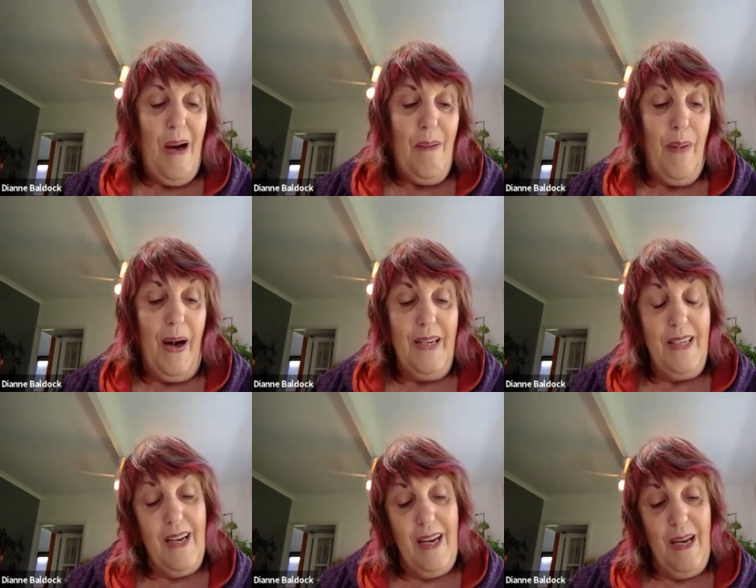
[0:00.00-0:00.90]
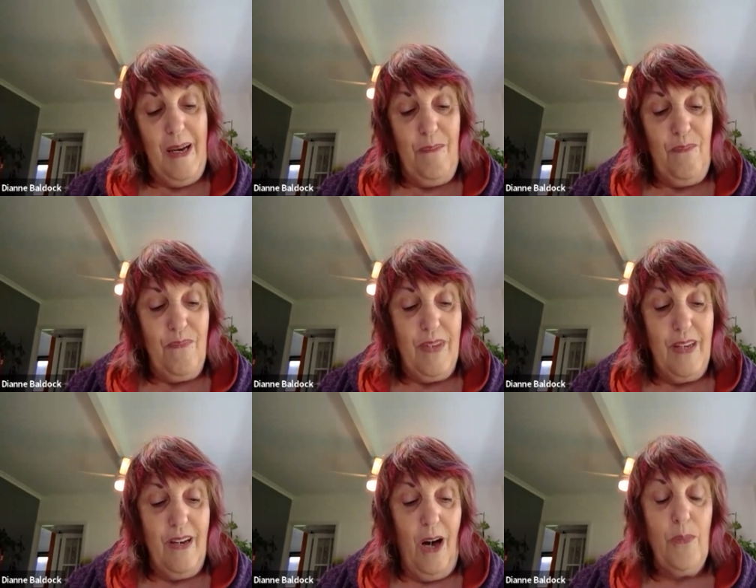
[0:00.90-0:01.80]
But I'm
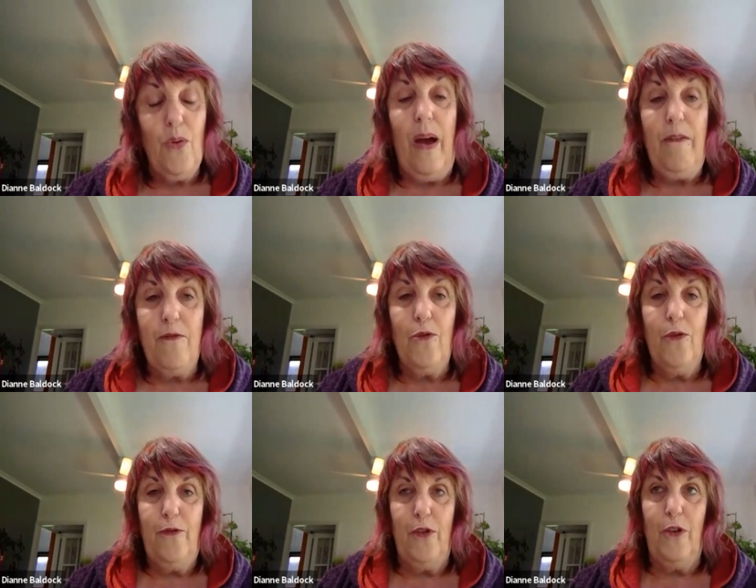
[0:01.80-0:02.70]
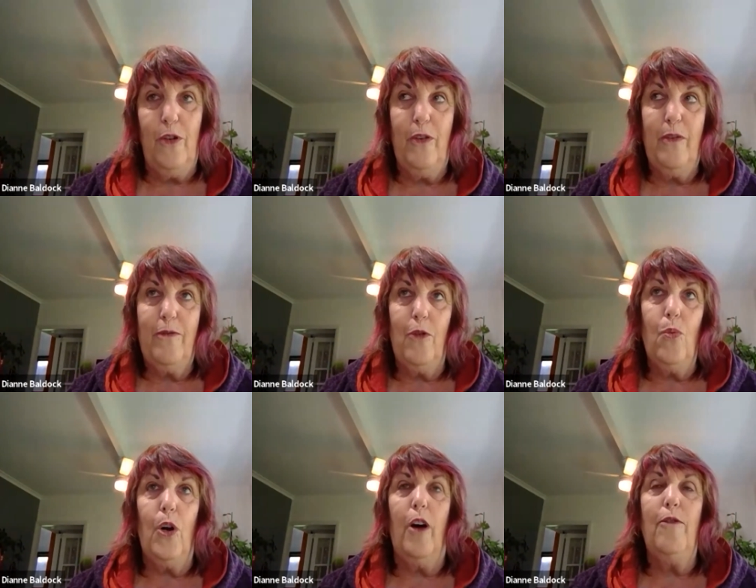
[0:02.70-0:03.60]
grateful for what I've